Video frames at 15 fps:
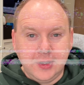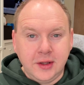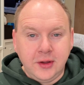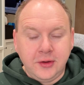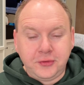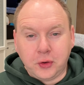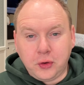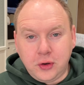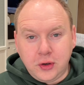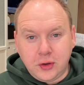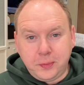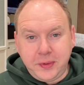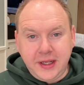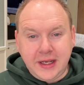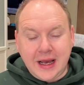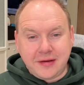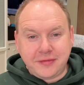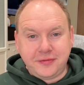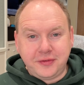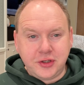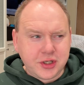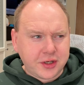So we
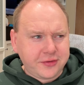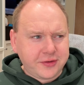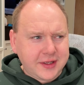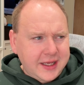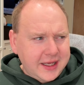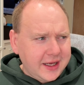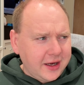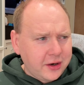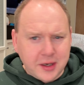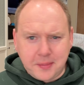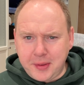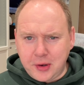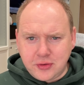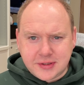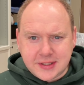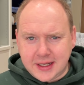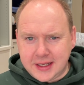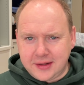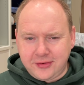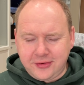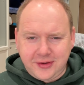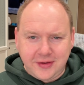have just hit, or about to
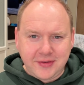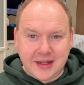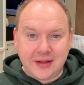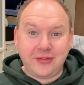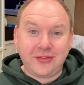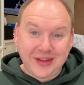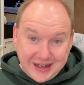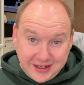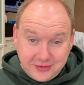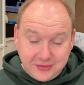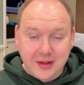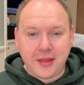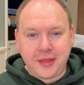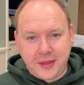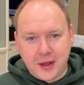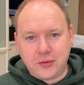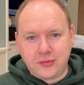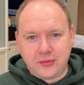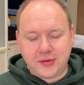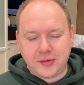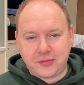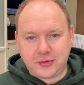hit, 76,000
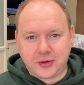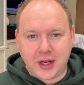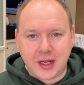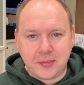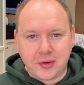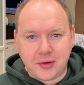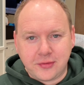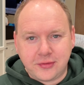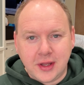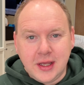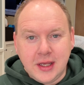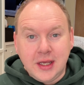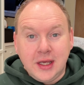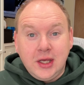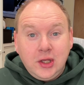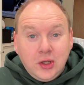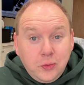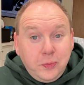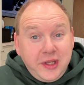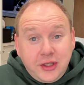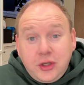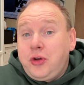subscribers.
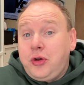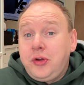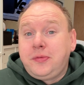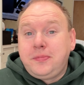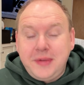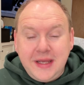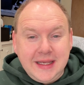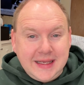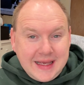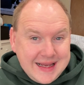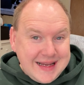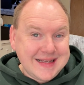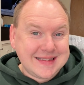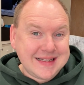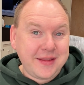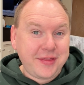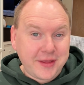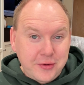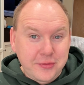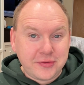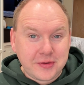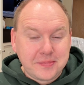We could make
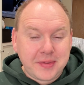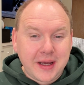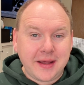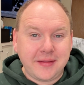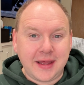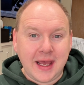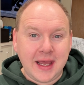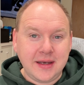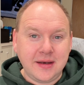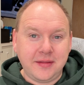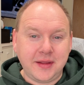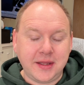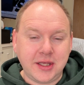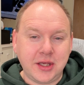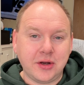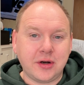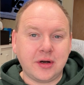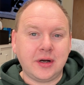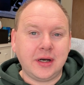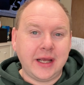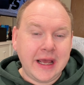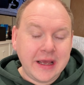80,000 by the end of the
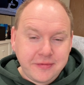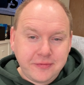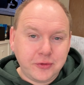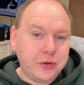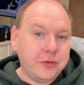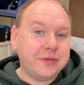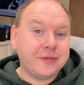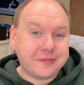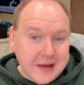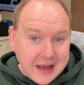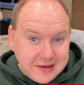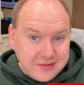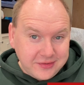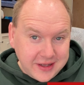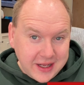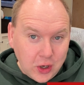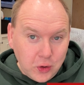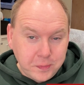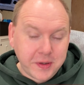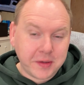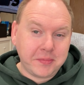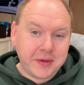year. If you fancy
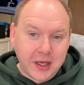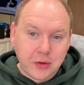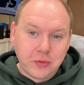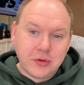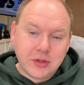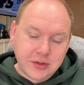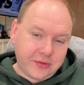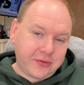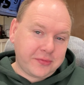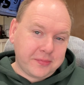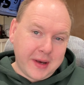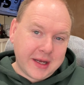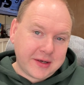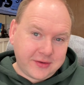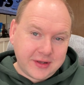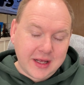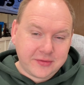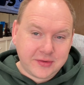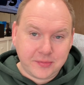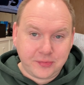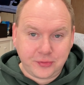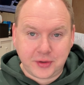helping me out, just smash that
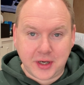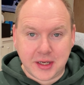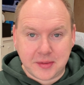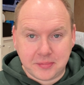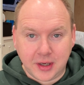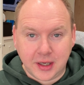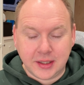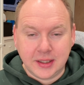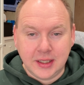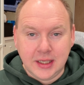subscribe button.